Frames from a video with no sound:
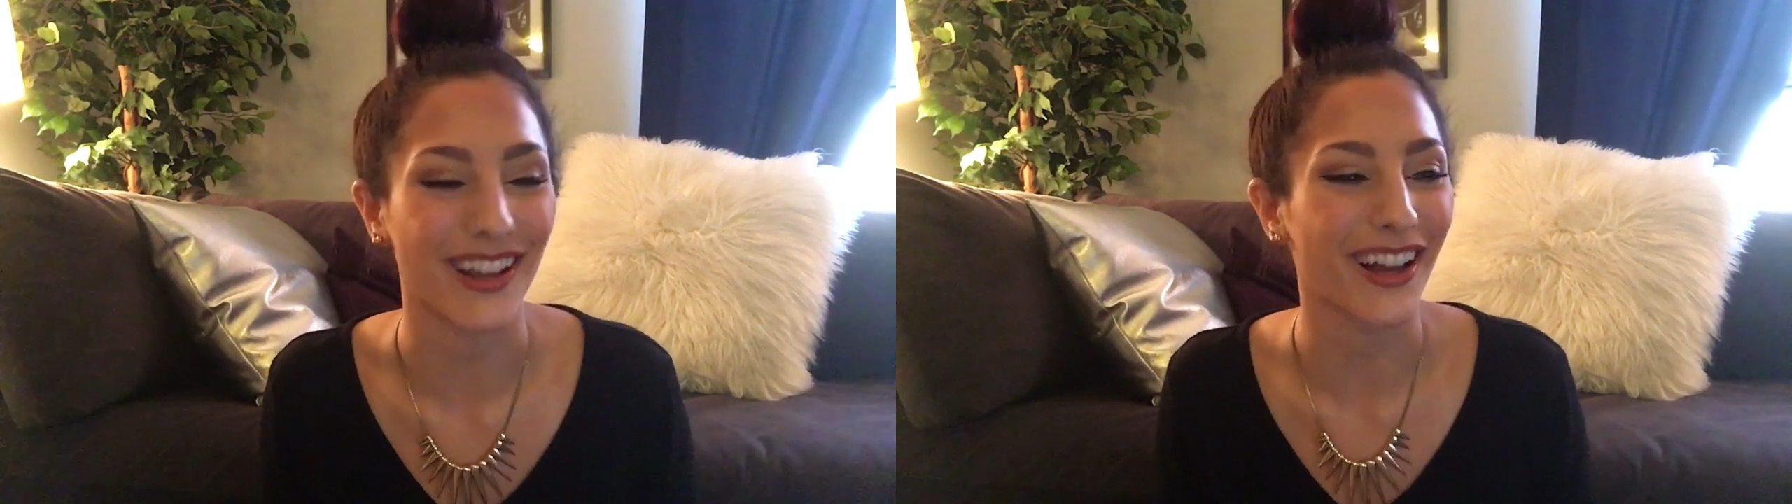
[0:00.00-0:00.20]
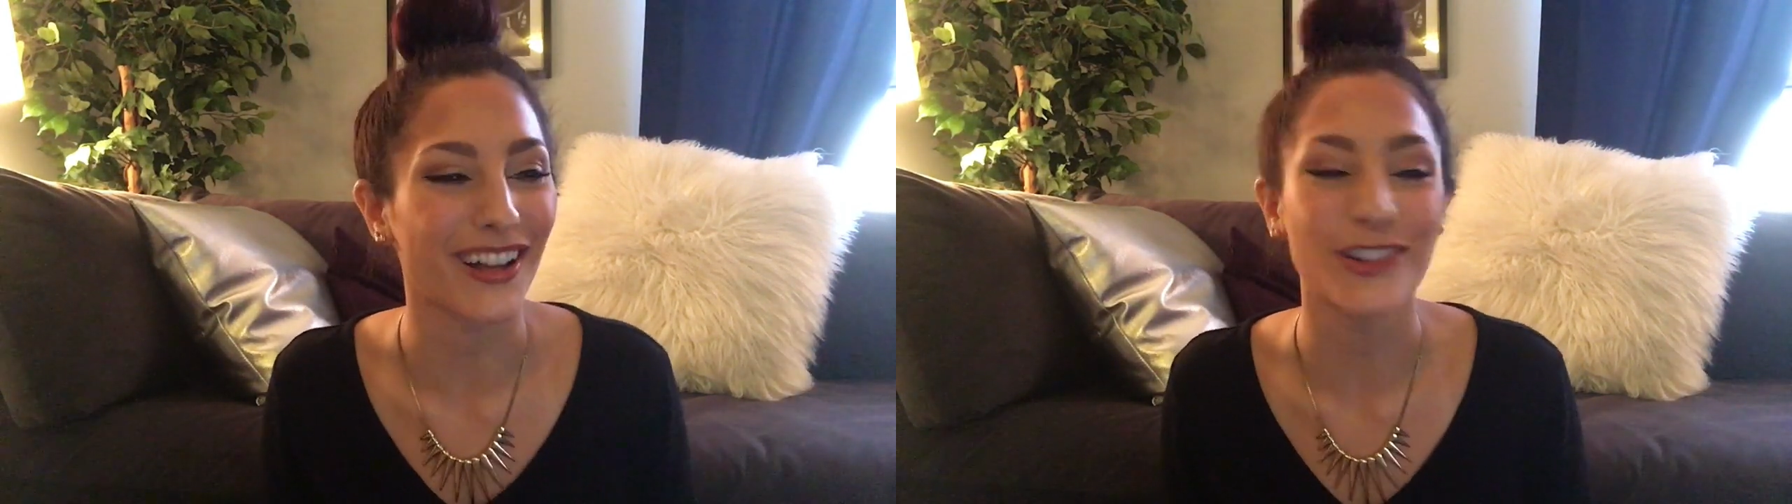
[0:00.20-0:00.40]

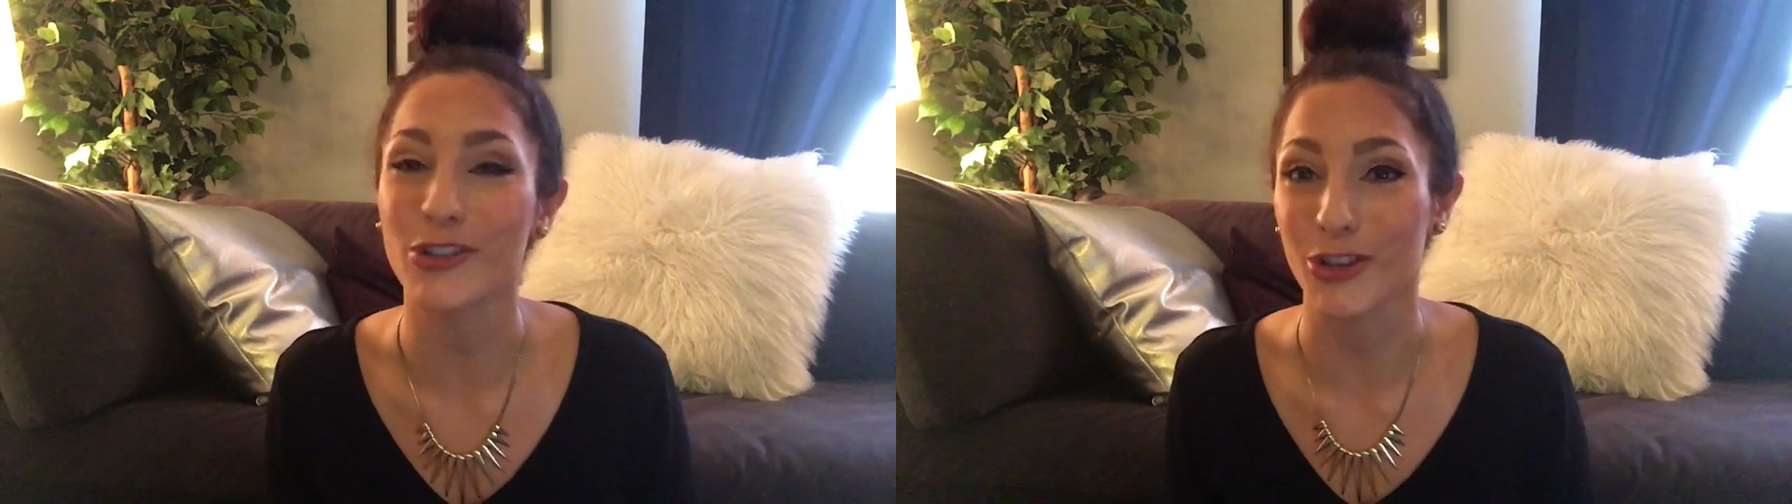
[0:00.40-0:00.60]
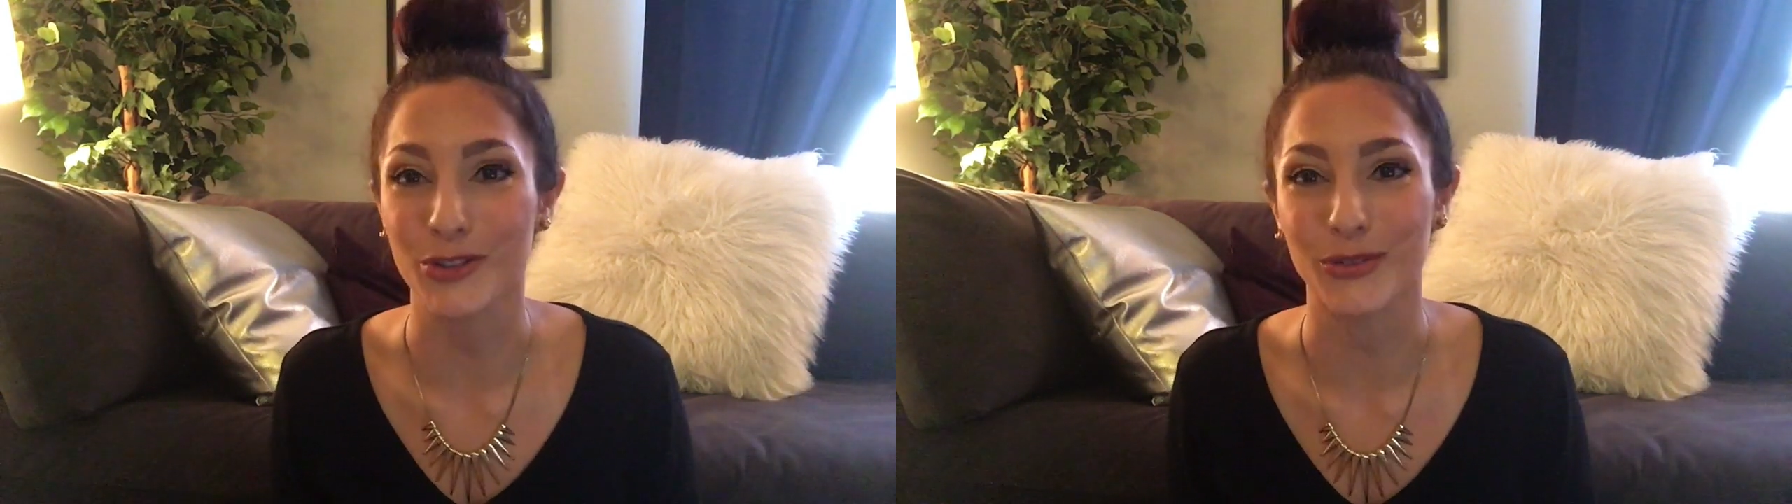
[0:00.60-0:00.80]
I kind of
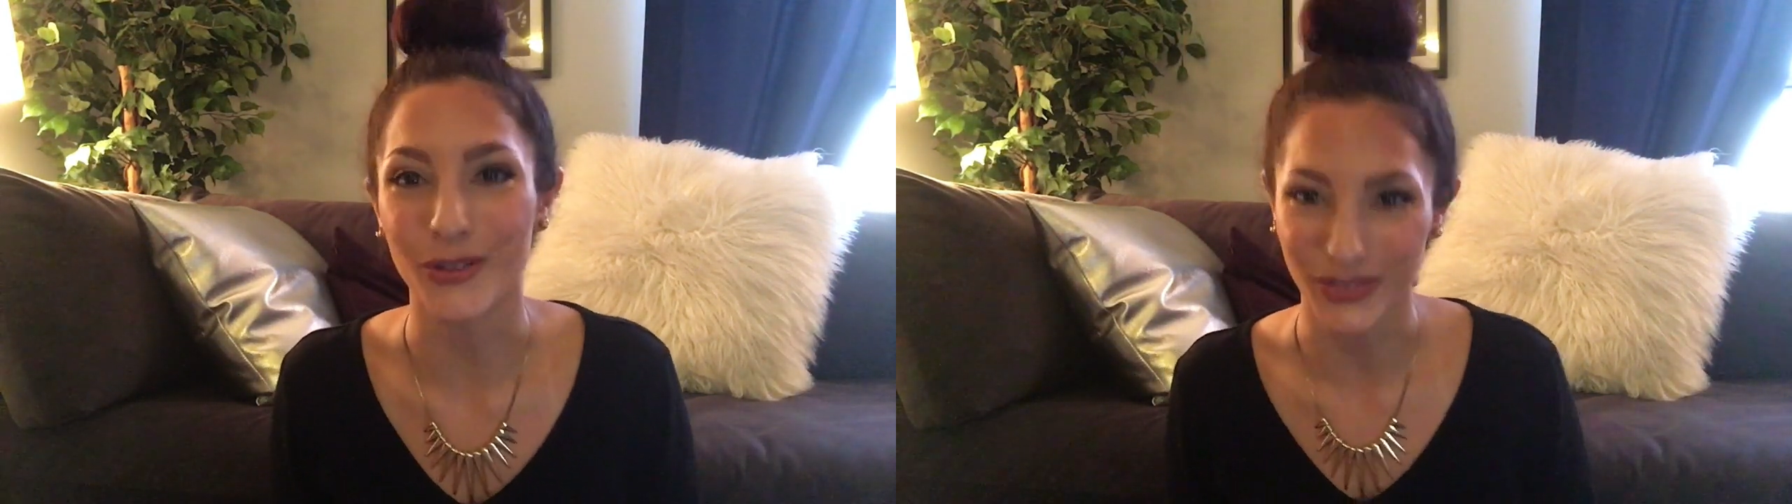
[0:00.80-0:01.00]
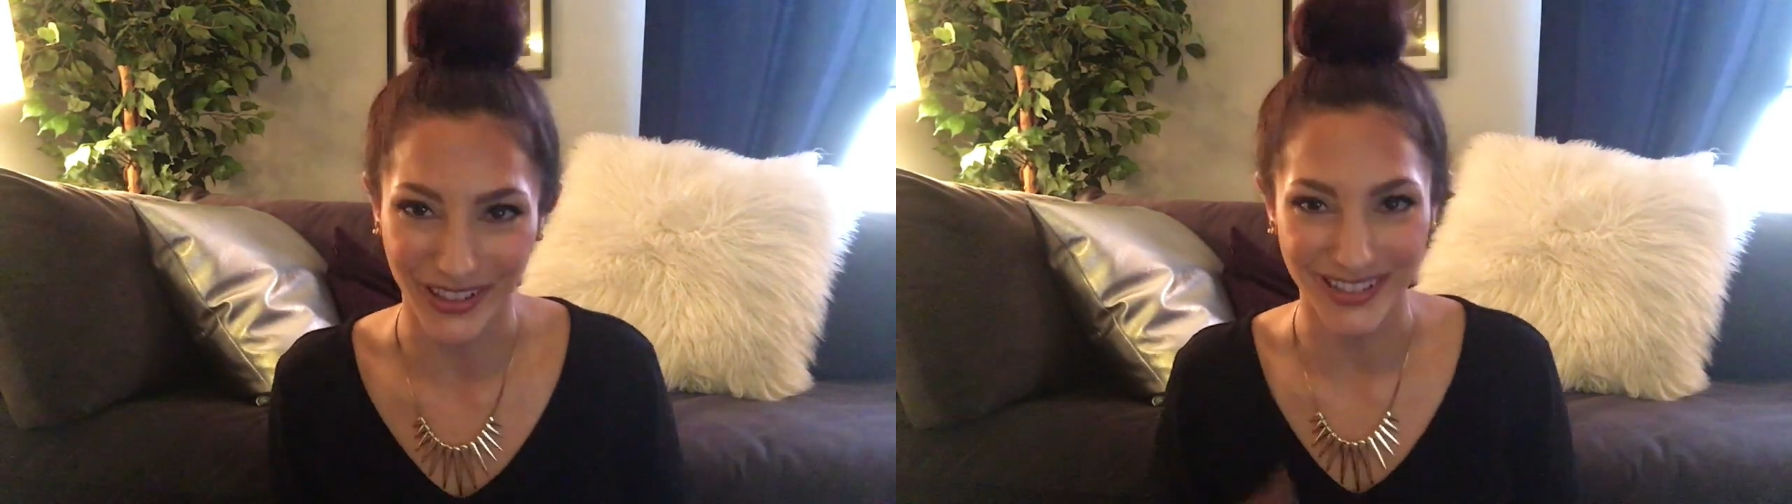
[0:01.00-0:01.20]
just
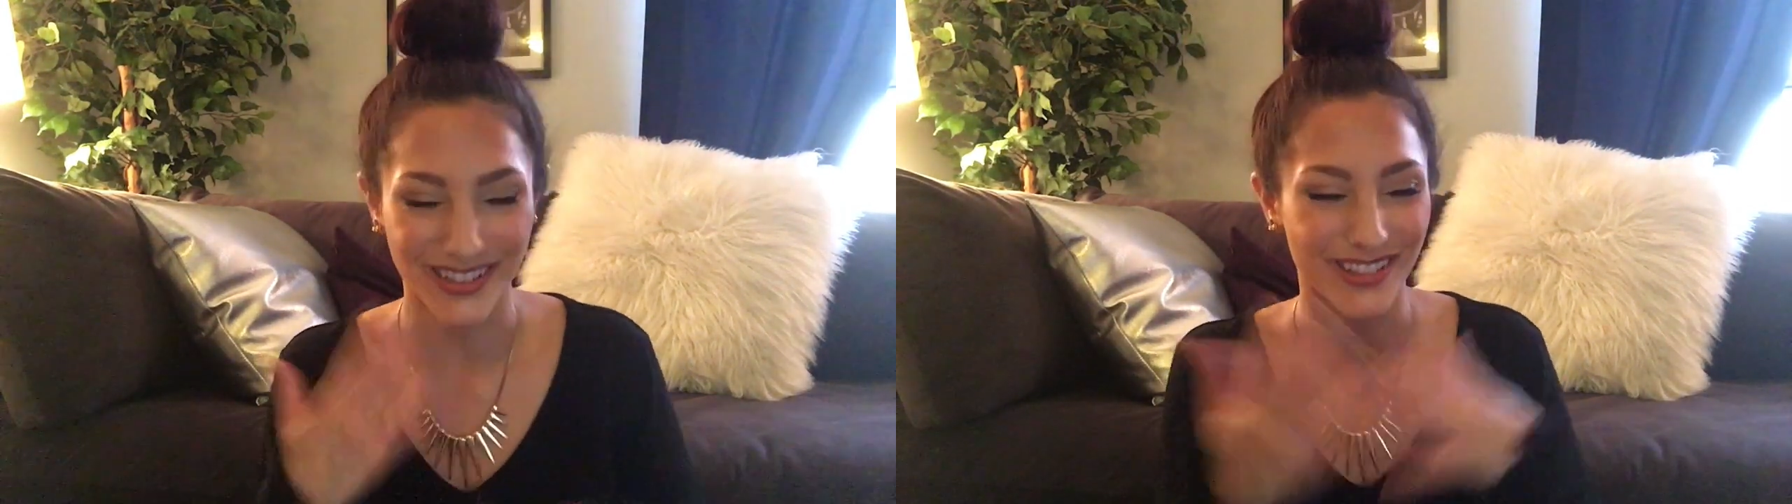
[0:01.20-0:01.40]
wrote this,